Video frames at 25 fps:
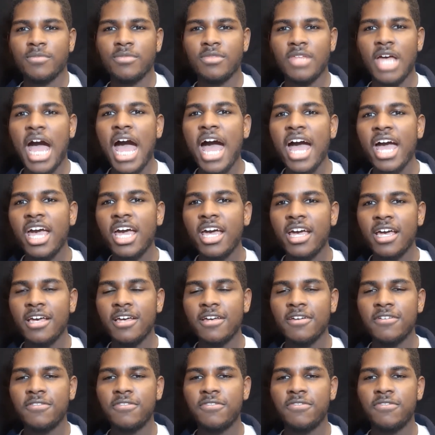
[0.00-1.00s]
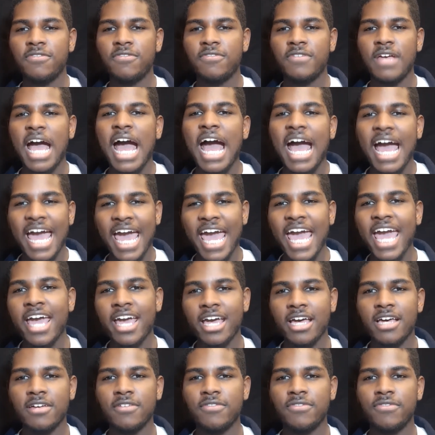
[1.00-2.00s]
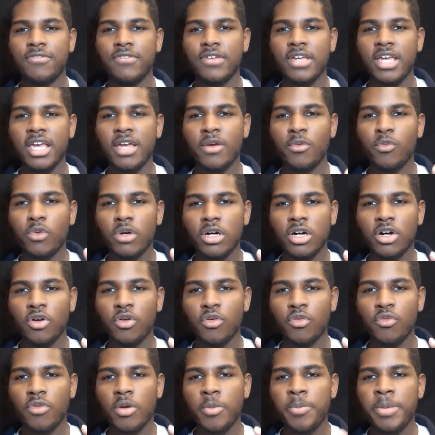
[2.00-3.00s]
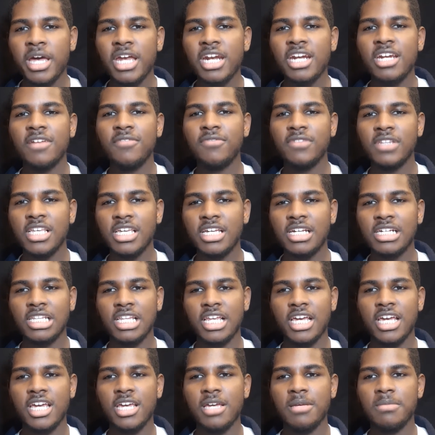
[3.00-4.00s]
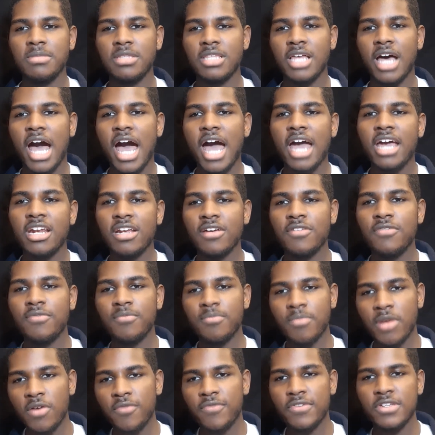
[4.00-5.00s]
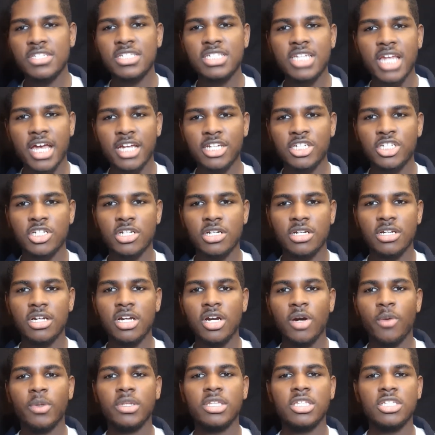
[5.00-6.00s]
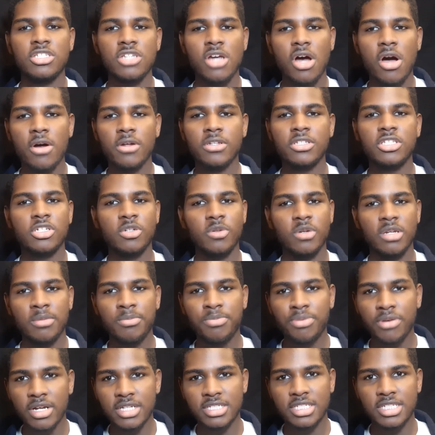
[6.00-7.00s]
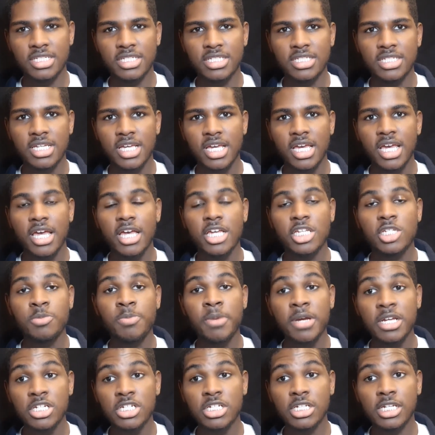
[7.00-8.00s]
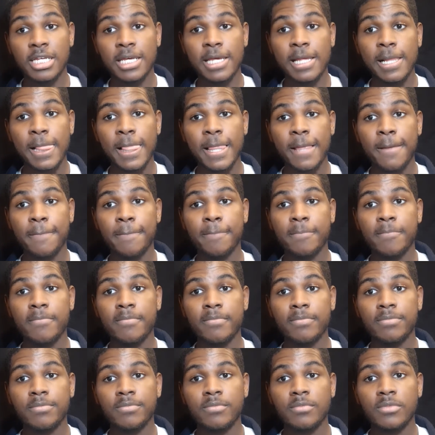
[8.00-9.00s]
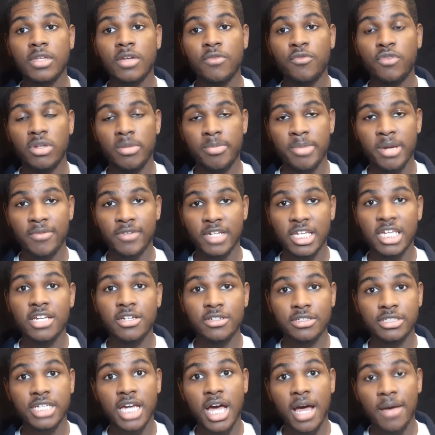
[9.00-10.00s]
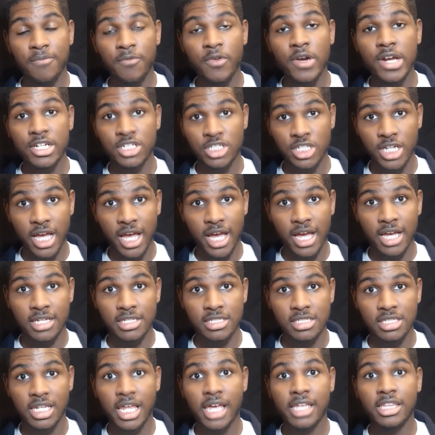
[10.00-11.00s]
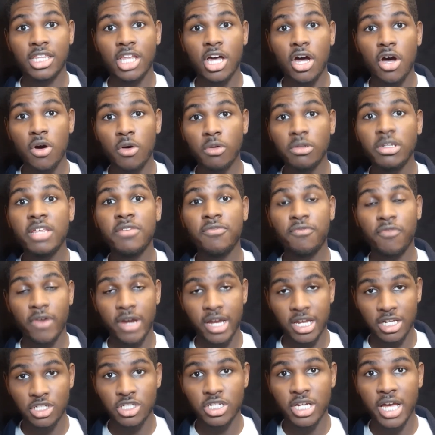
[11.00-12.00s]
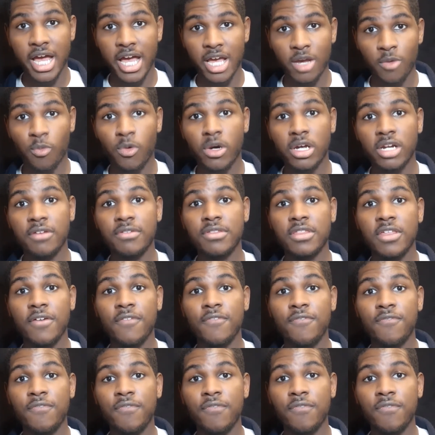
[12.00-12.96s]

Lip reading: I have and will repetitively claim the height of Murphy's stature with his on-screen presence, especially for the Beverly Hills Cop franchise. Like one of the